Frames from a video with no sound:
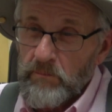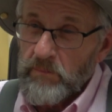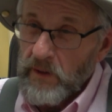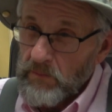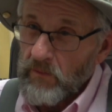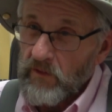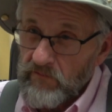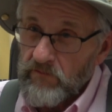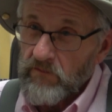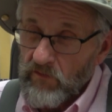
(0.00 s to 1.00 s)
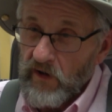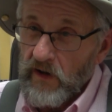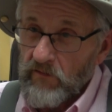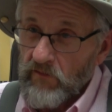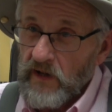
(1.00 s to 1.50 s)
People have
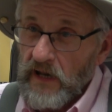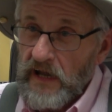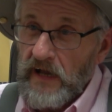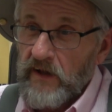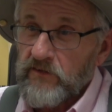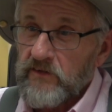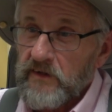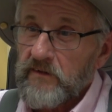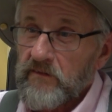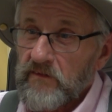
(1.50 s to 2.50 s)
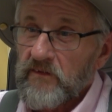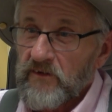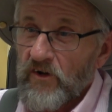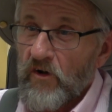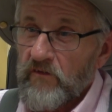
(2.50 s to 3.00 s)
realized that
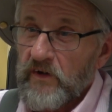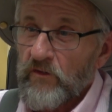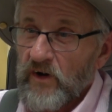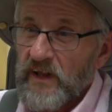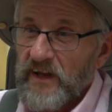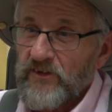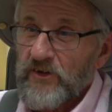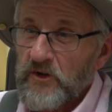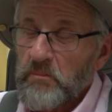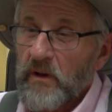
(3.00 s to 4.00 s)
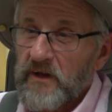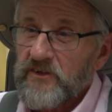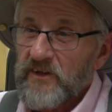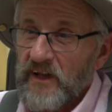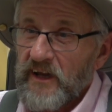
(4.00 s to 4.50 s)
Garfield really is a good
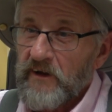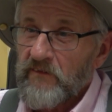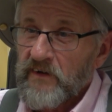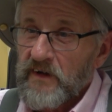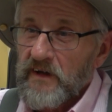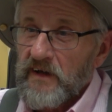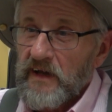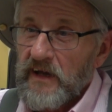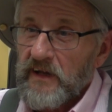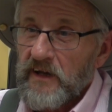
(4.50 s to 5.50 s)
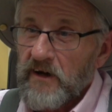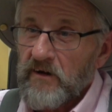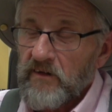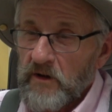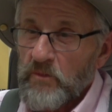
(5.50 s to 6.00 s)
place to live, and
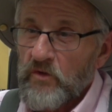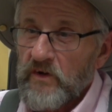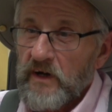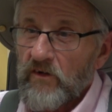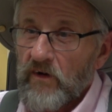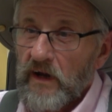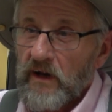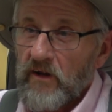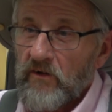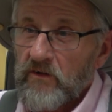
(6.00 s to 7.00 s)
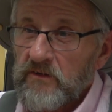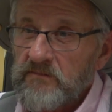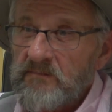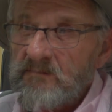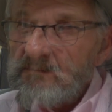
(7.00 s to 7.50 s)
they're moving here right along.
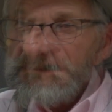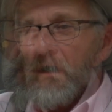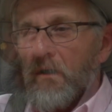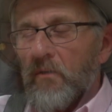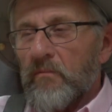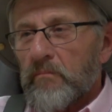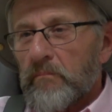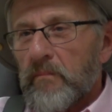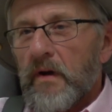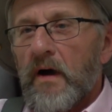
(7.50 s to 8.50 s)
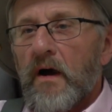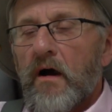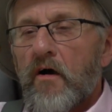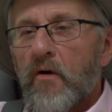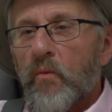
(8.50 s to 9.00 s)

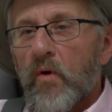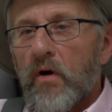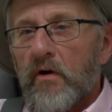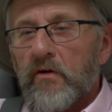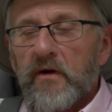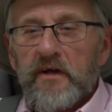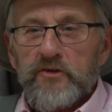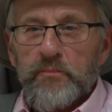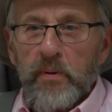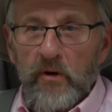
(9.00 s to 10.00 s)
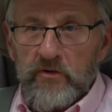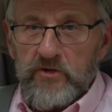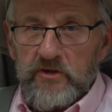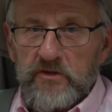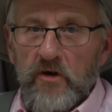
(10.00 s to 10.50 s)
Our water is
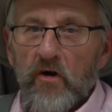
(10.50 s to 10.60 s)
purchased.